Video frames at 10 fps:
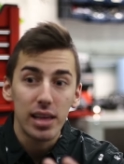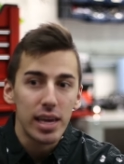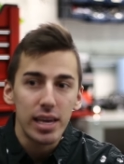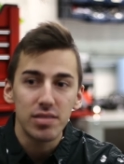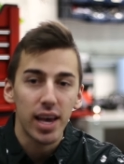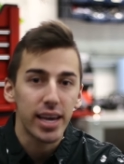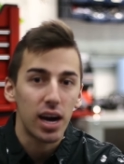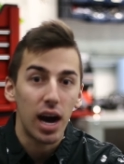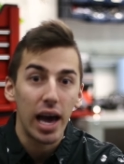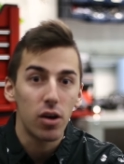he's like,
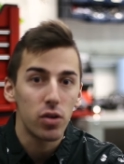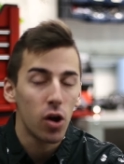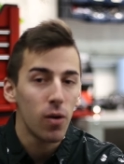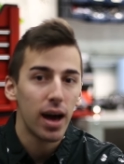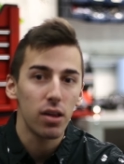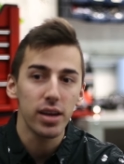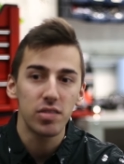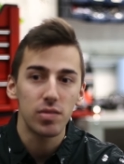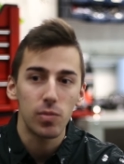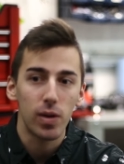I don't know,
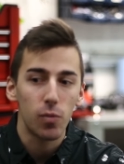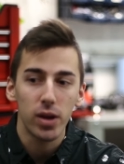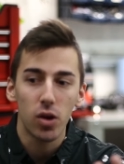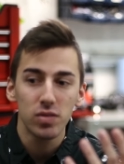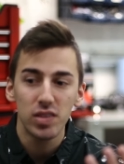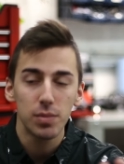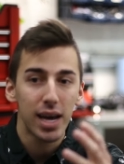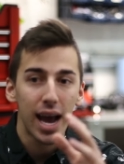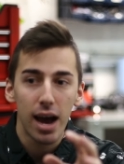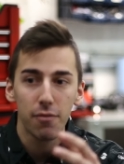Alex, we, we don't seem
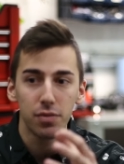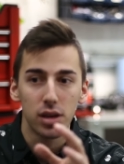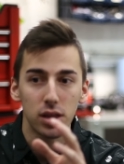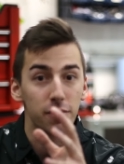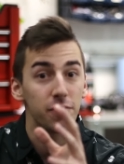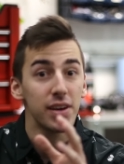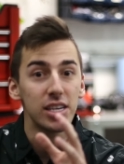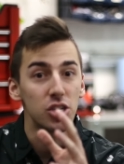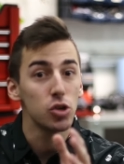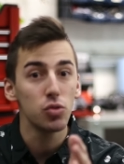to have the, the
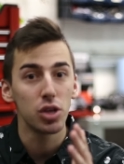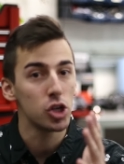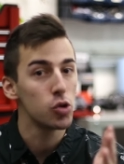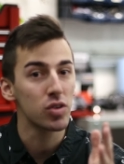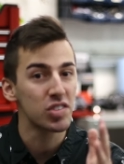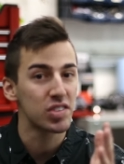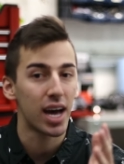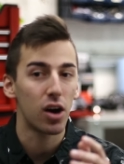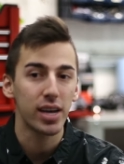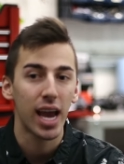V two, the newer
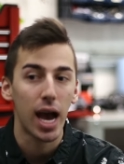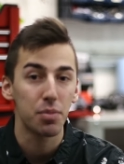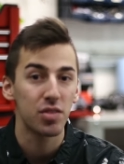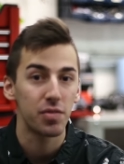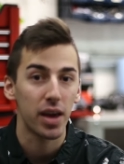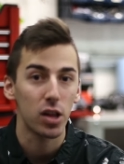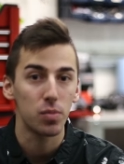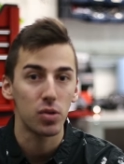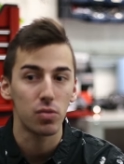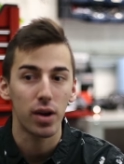style caps
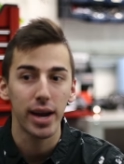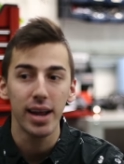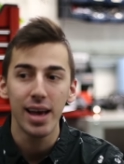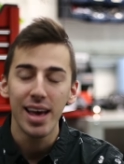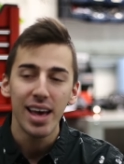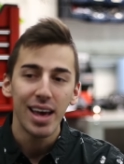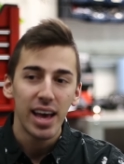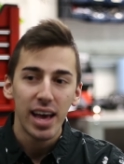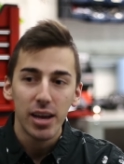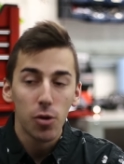available, right?
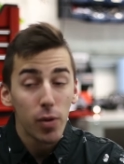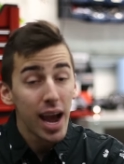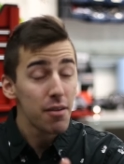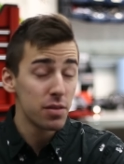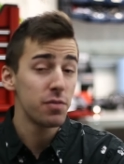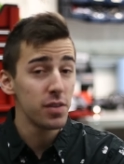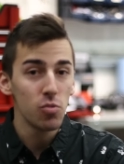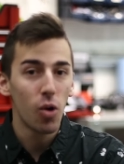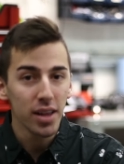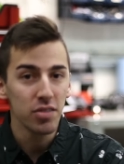We have the V
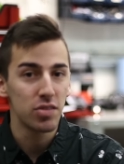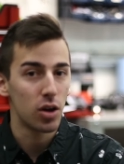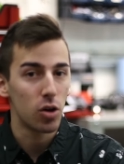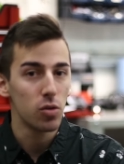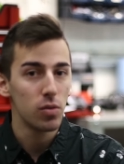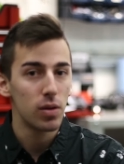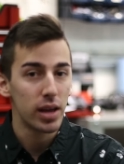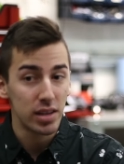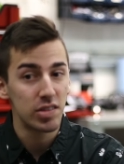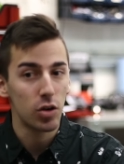ones though
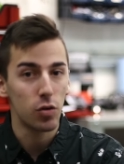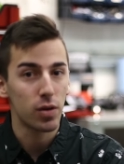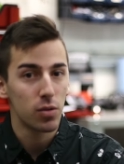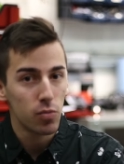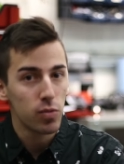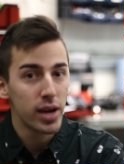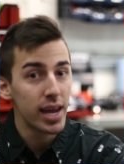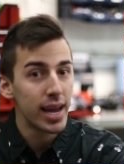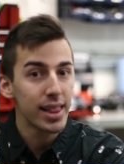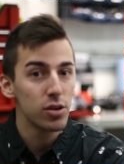in silver, and we
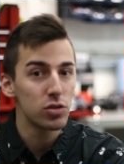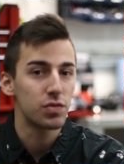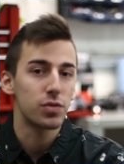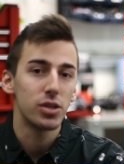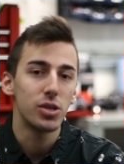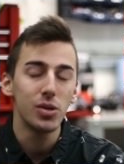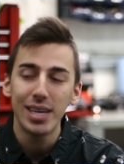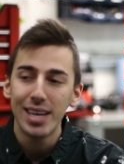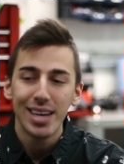can get those for you.